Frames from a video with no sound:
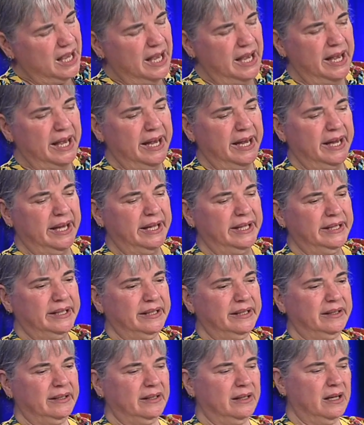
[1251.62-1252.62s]

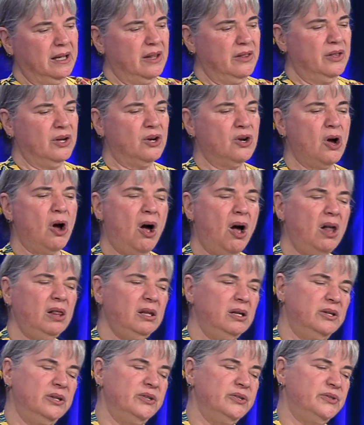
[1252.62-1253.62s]
And the
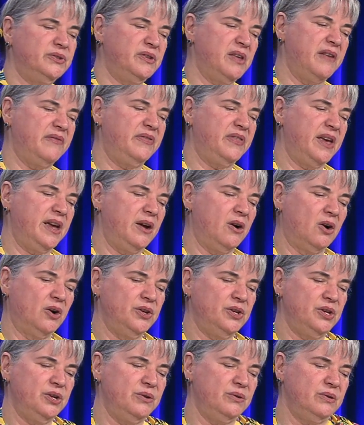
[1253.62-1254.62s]
colors that they are
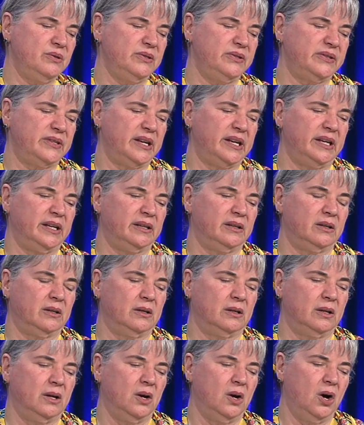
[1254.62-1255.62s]
using
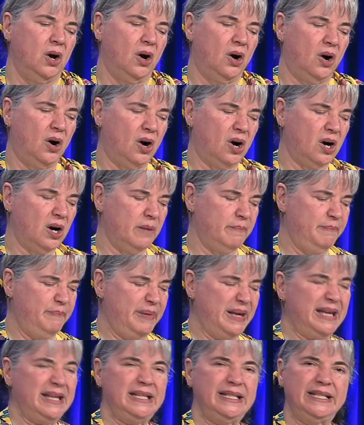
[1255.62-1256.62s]
are a
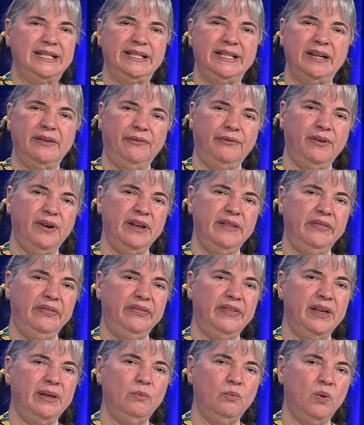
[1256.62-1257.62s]
bit different
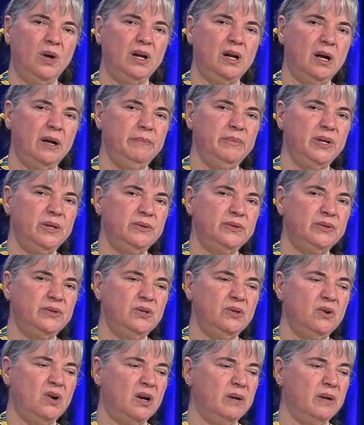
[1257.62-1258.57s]
than what I'm used to.